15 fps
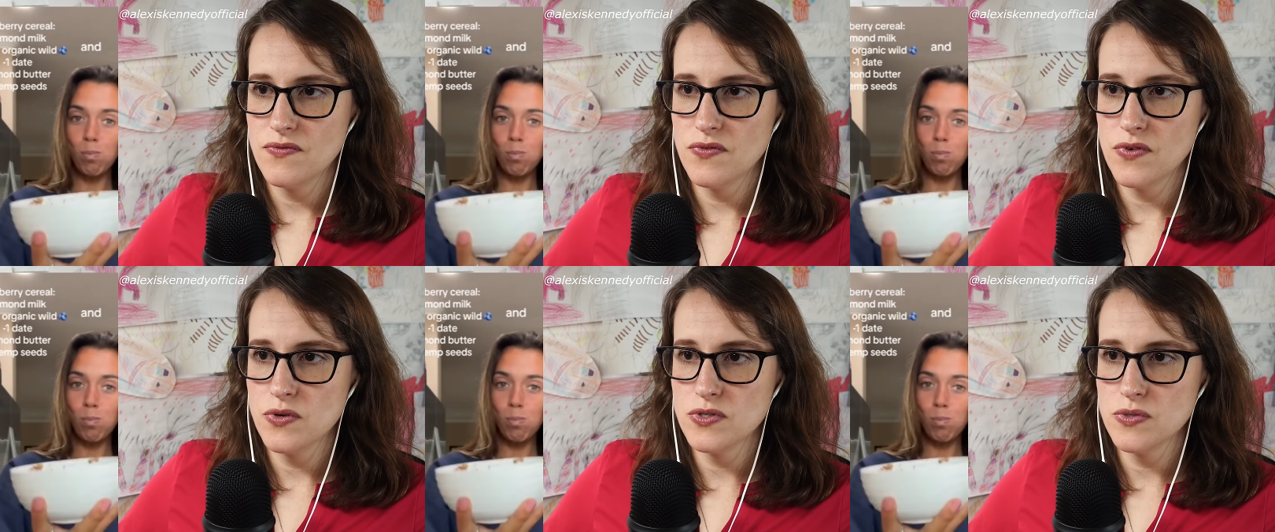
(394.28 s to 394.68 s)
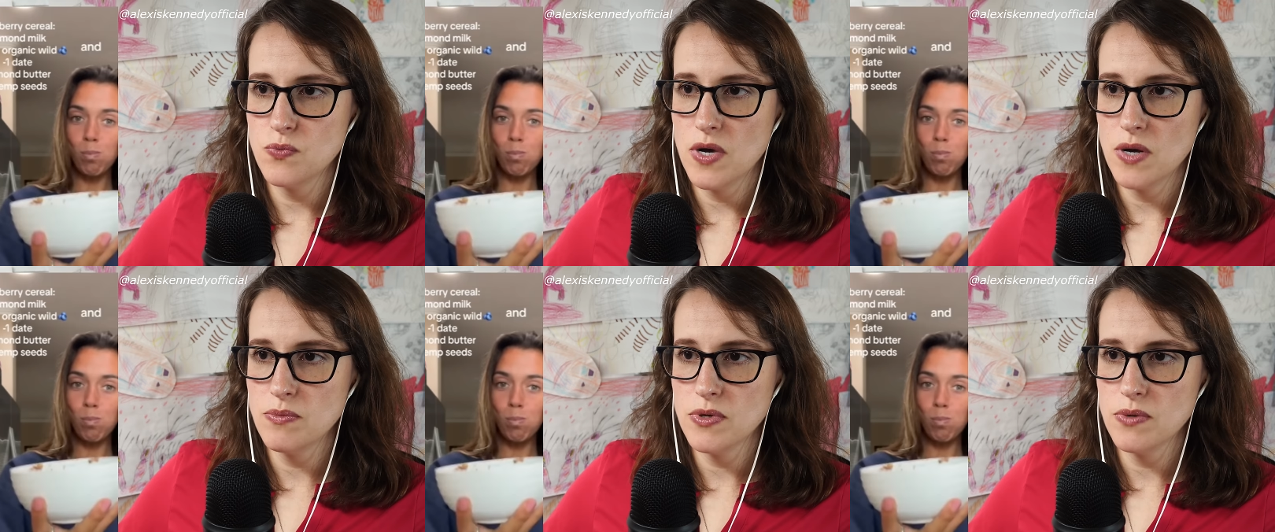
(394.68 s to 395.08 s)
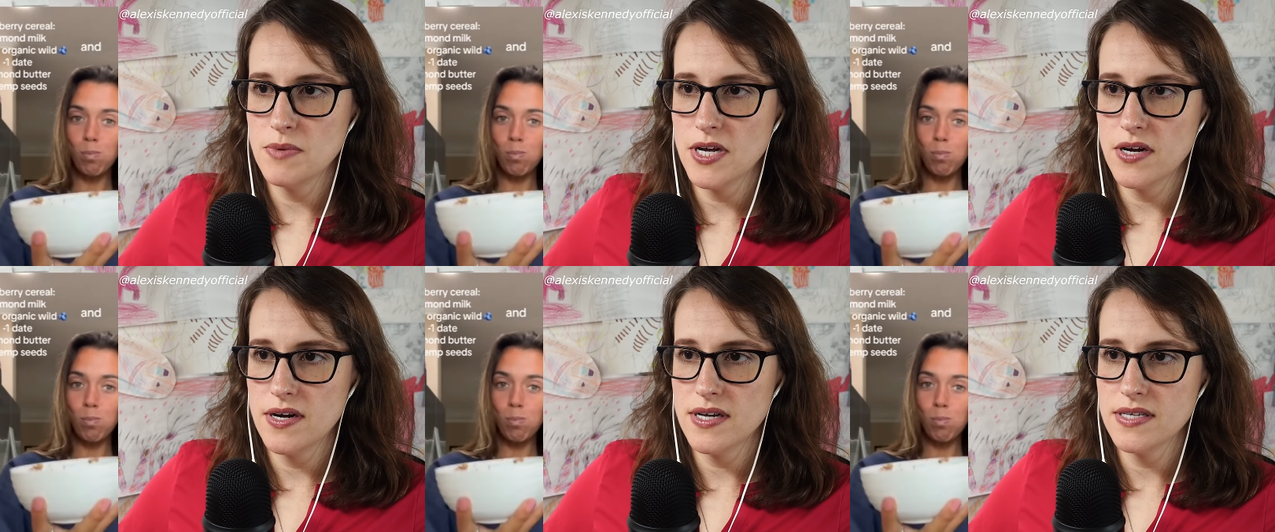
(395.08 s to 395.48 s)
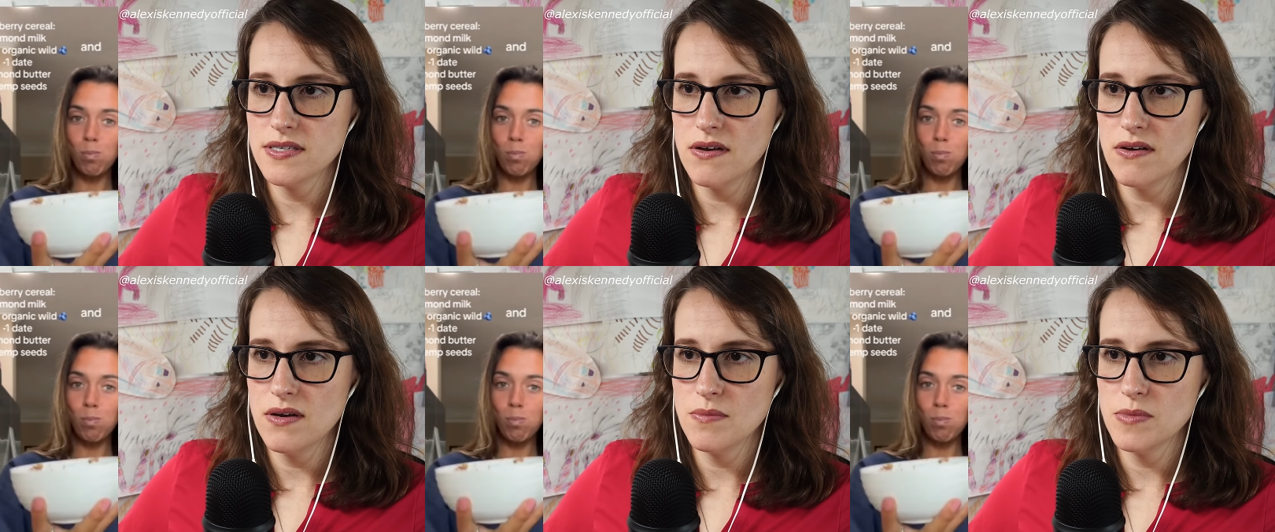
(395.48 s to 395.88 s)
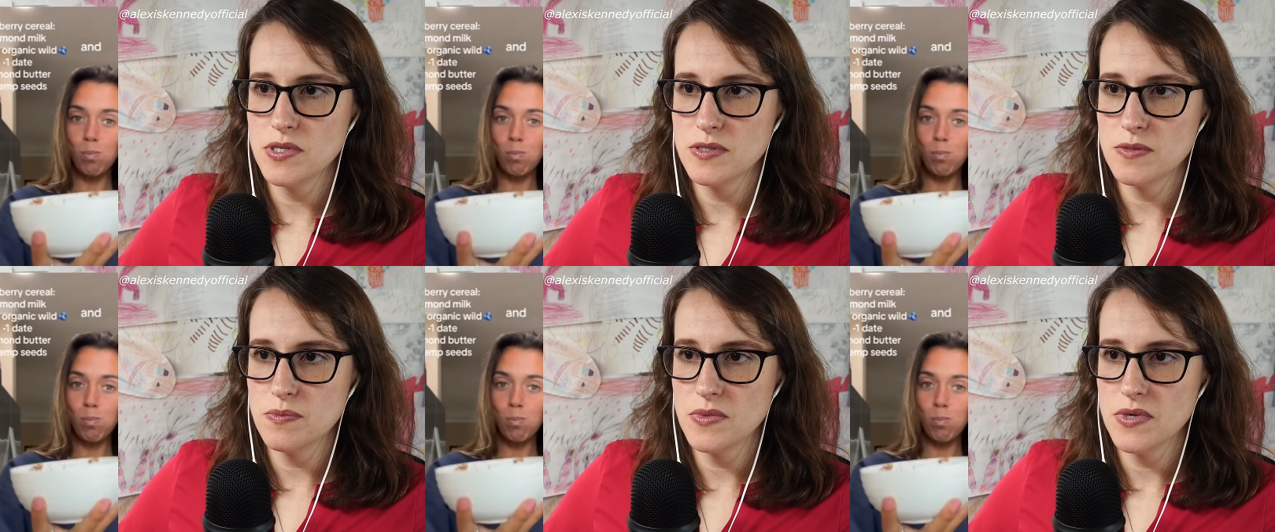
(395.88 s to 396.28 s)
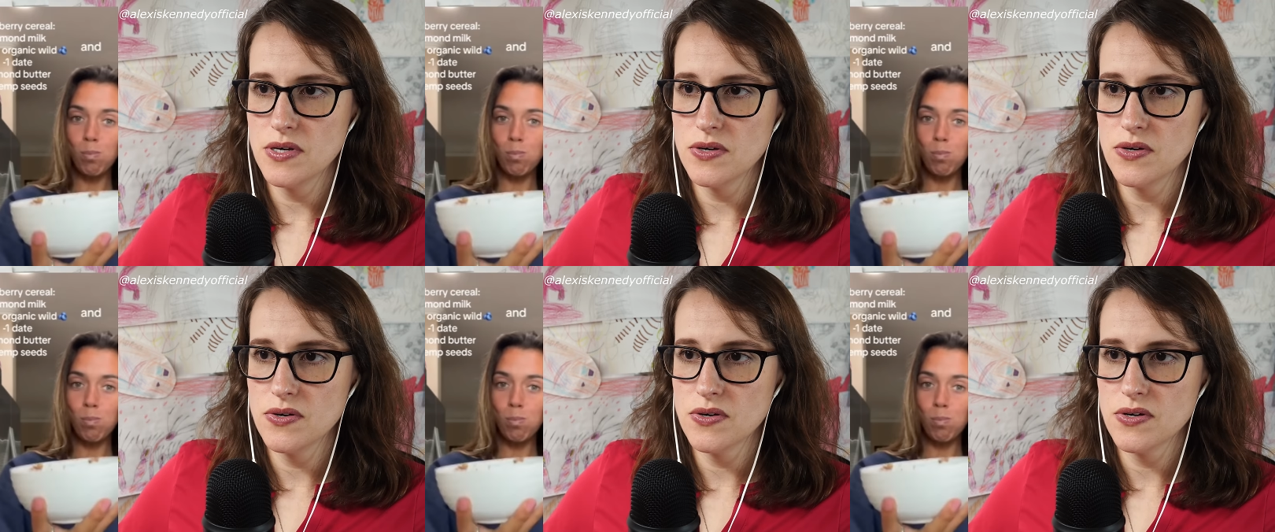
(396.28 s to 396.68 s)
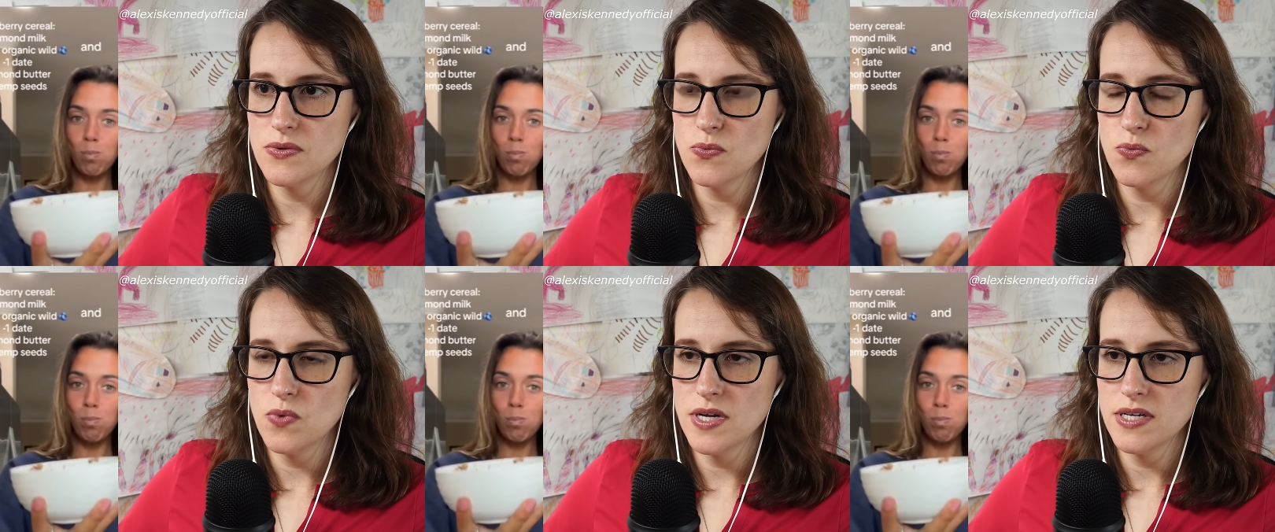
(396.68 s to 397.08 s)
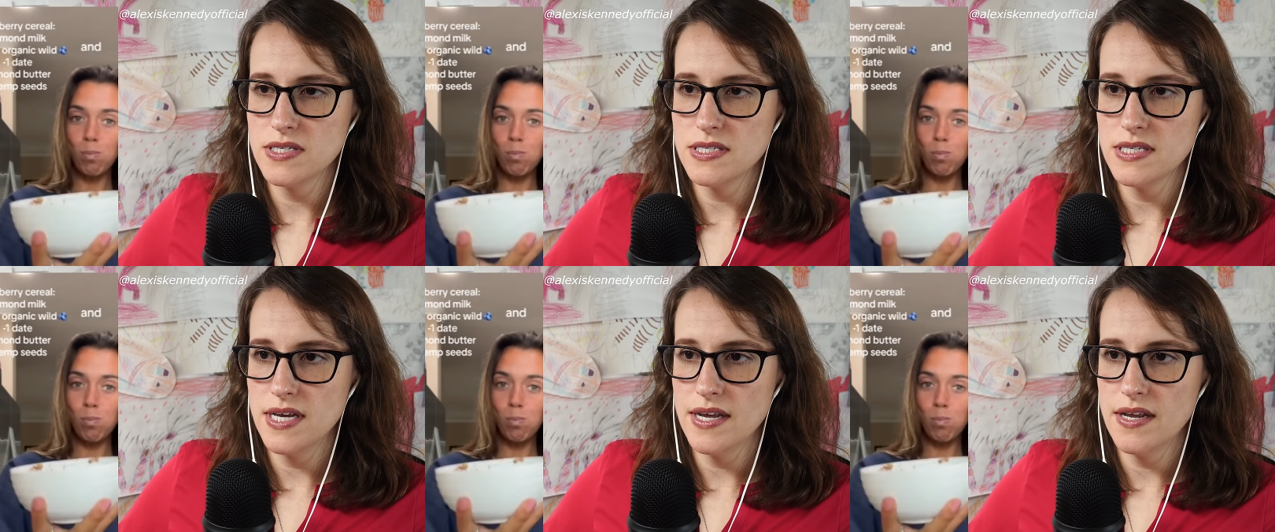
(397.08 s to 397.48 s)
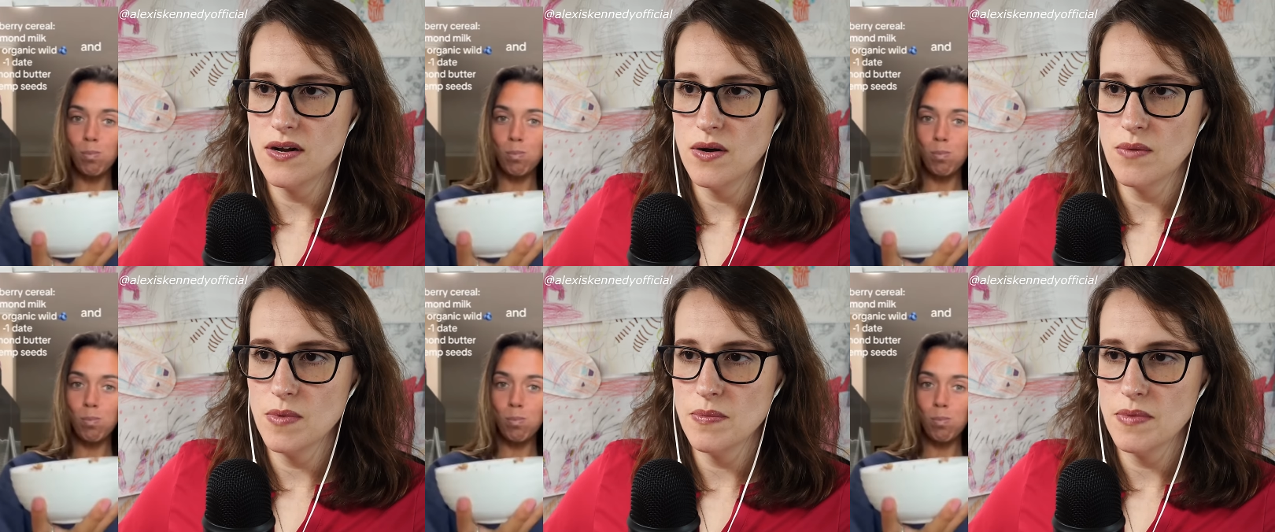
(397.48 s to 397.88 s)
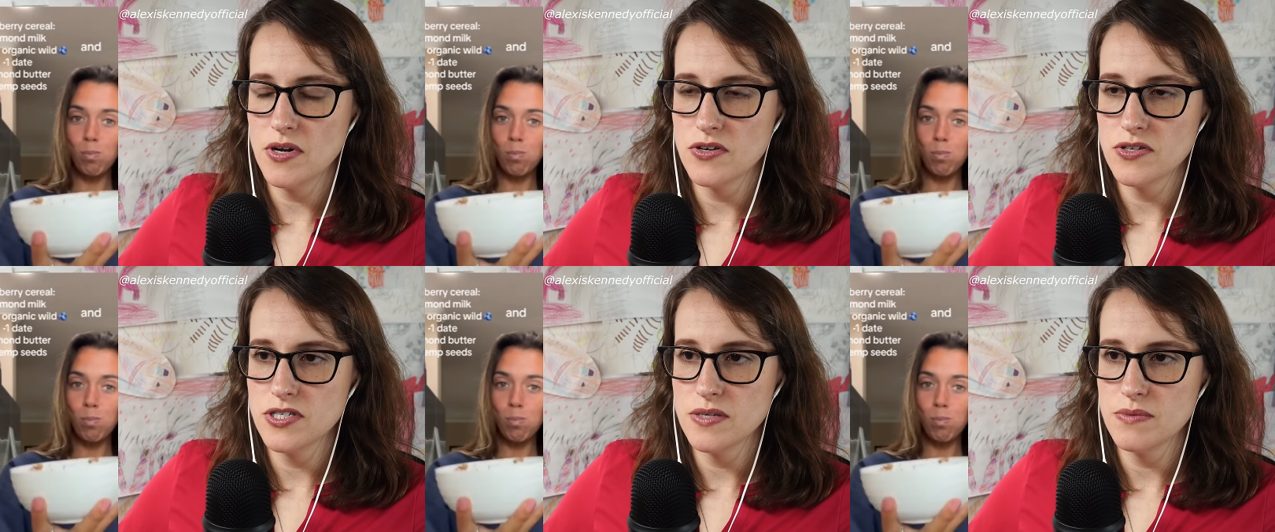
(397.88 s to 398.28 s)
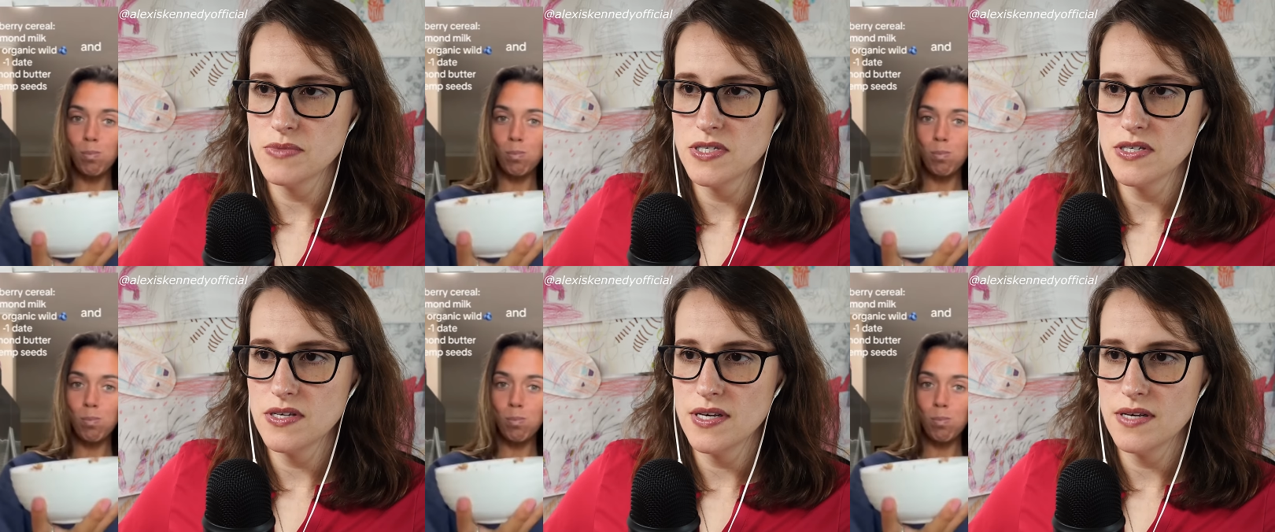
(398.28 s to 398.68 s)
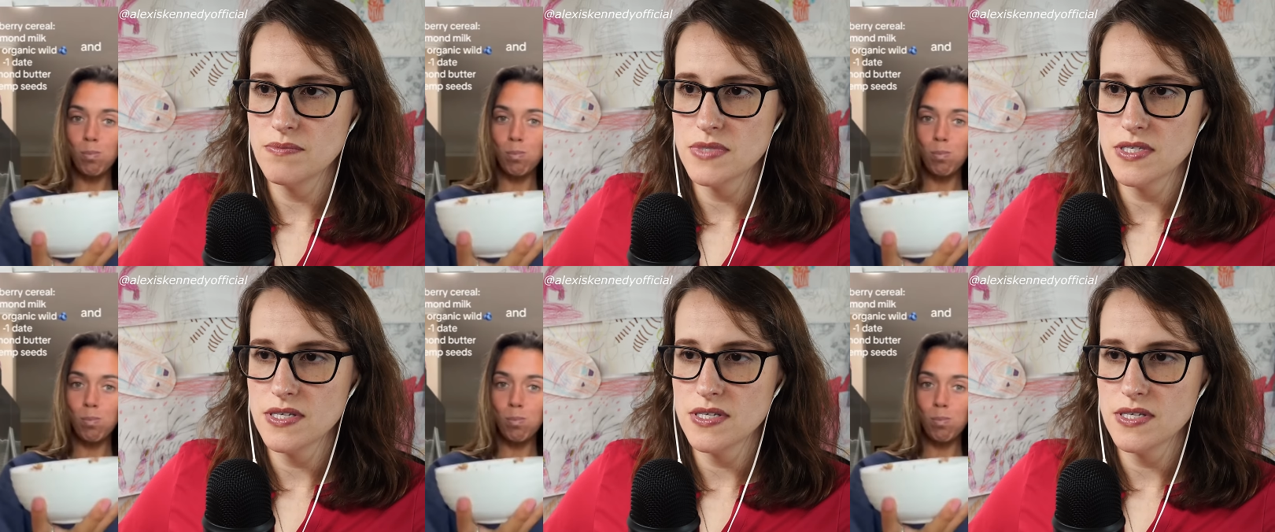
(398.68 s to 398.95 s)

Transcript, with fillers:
Speaker 1: Frozen wild blueberries, almond milk, one date, almond butter, chimps, hemp